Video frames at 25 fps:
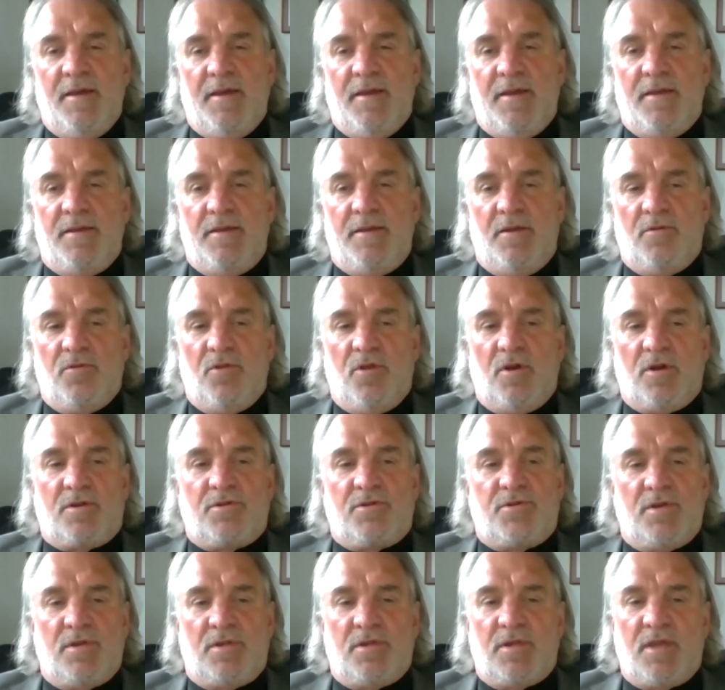look,
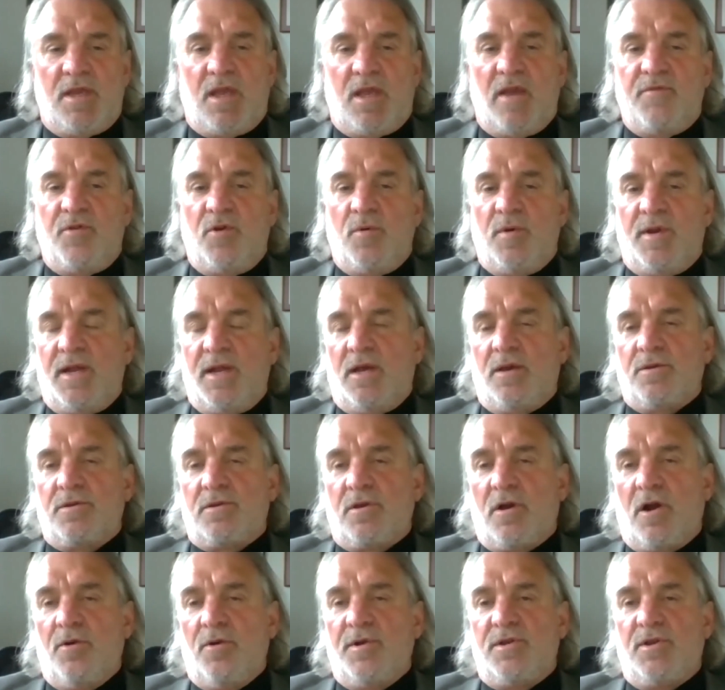just like everyone else,
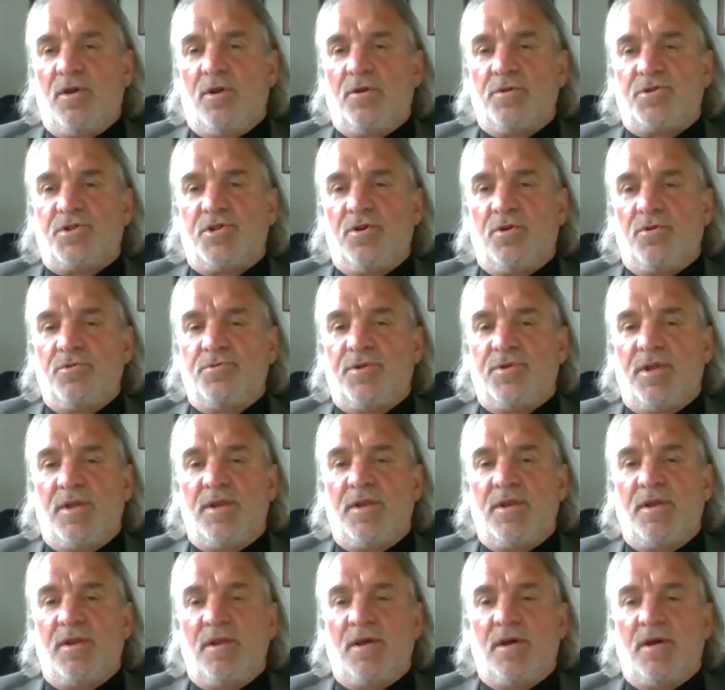our adult
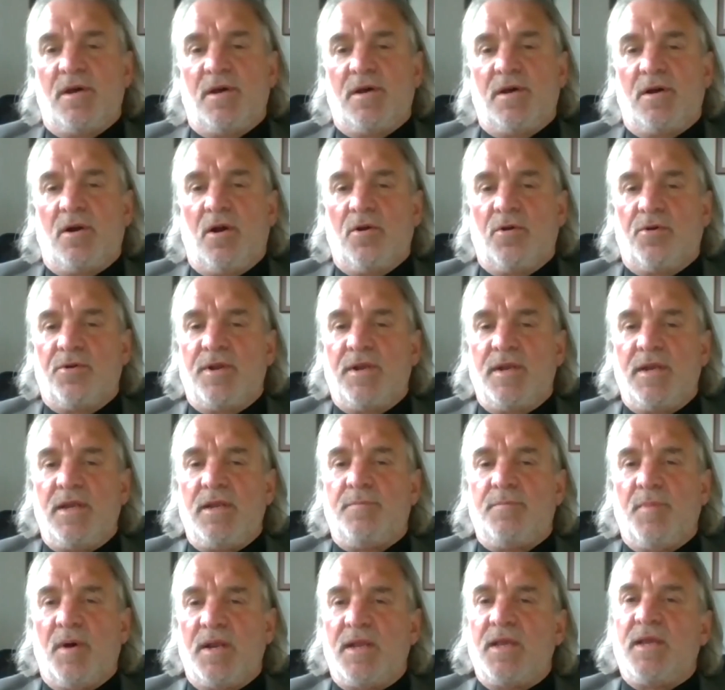children are going to need
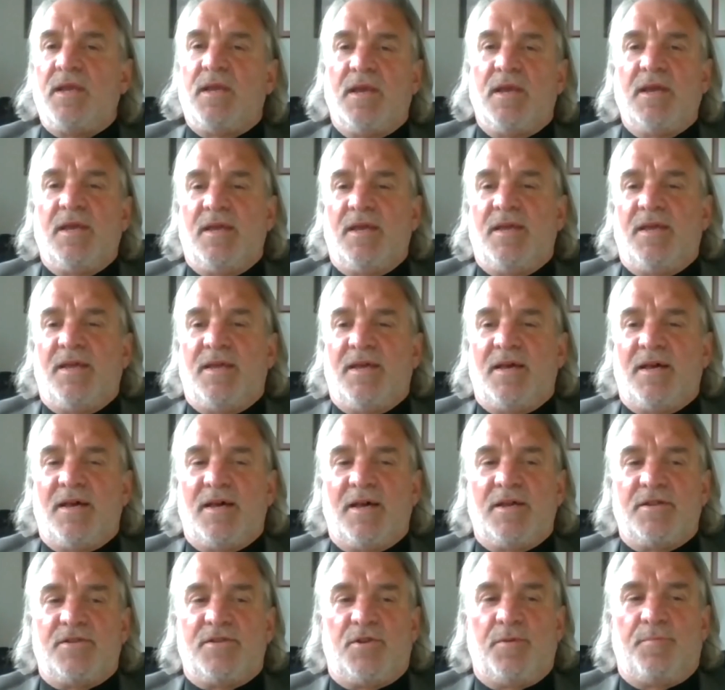money
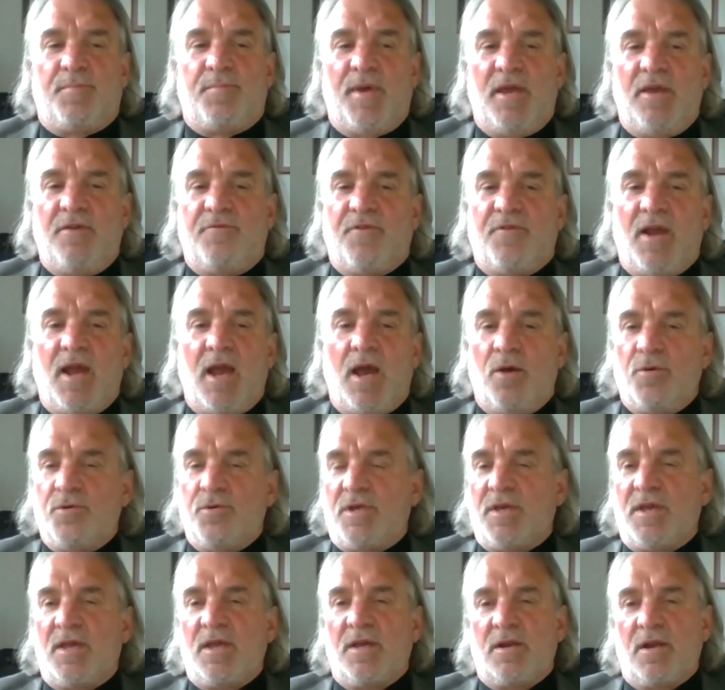to pay for
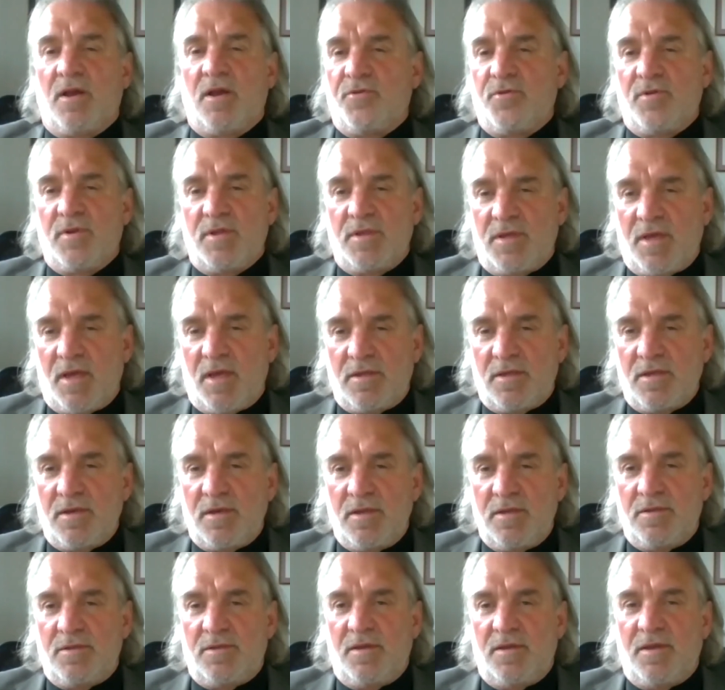housing and other
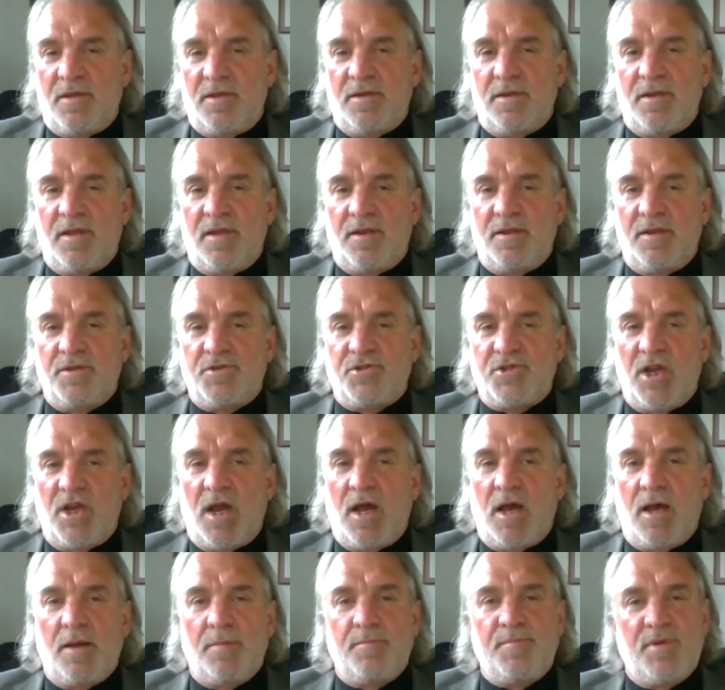necessities, and the
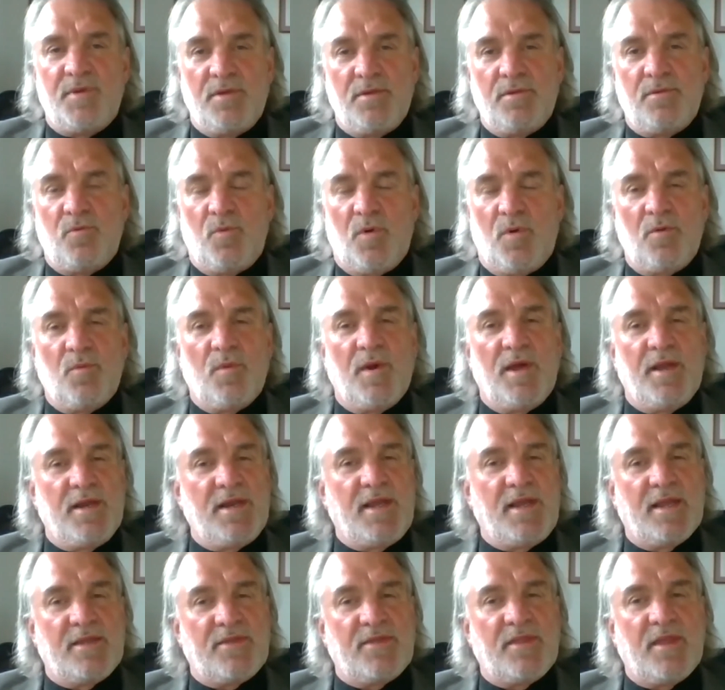job is one way to
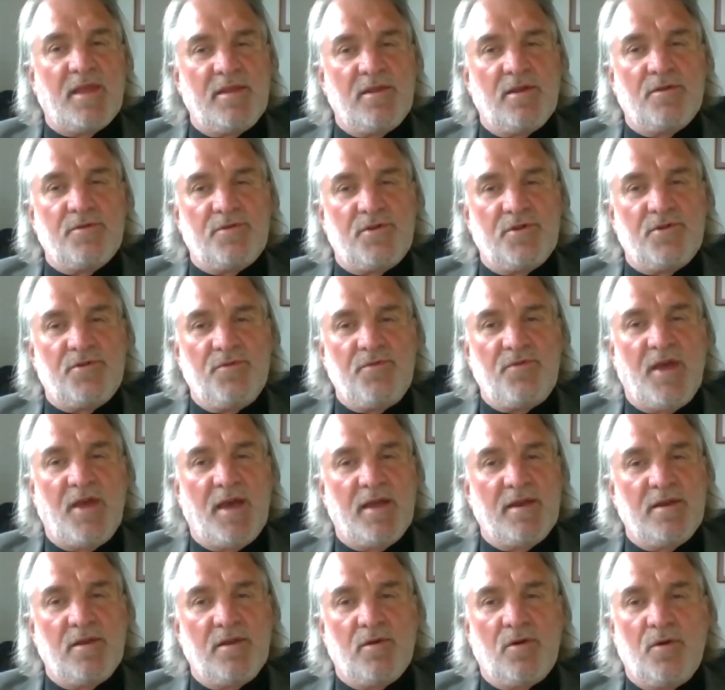get that, to do
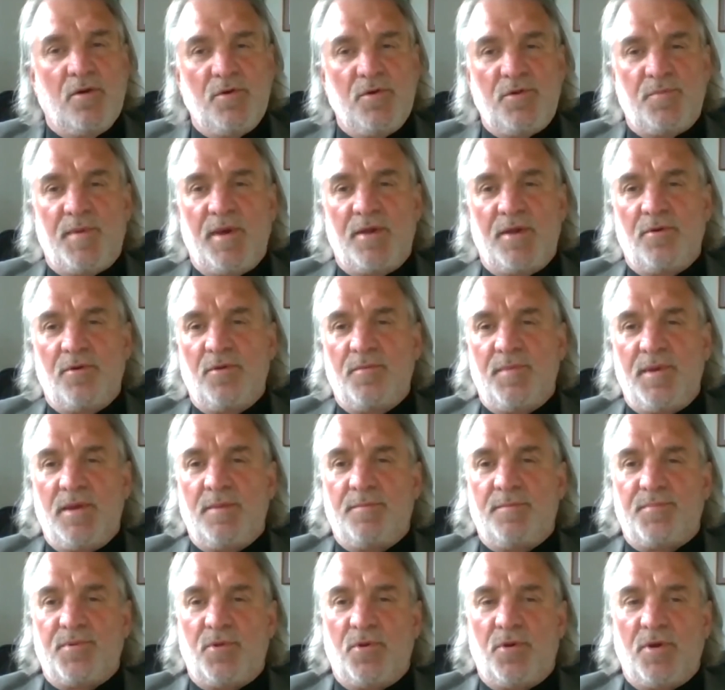that. Always better to be
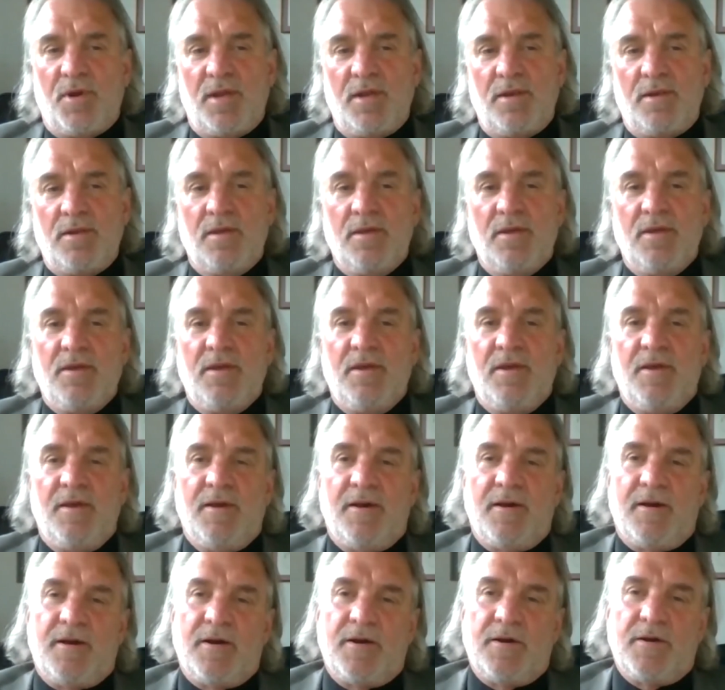employed
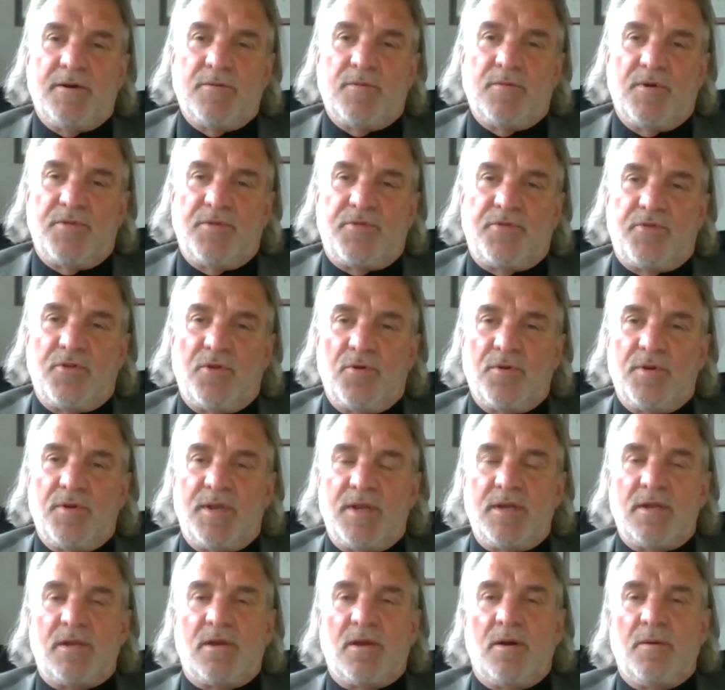with earned
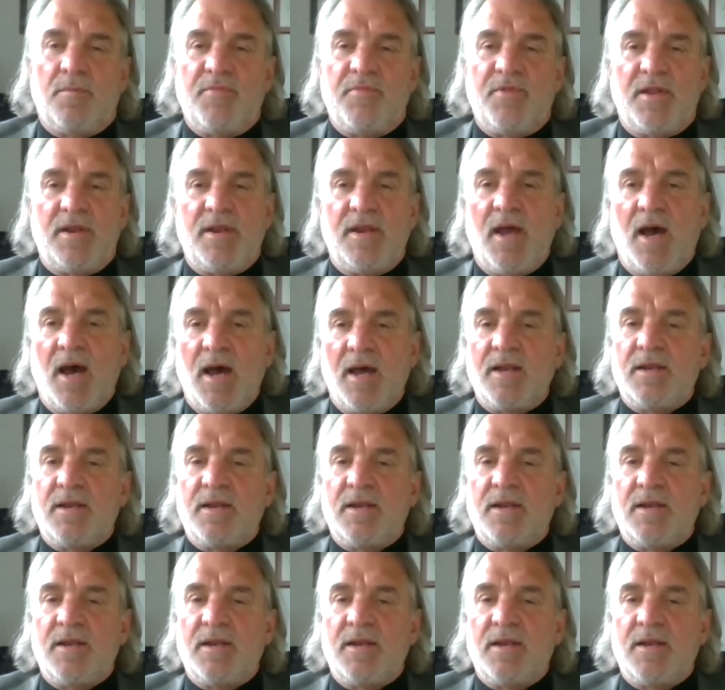income than not.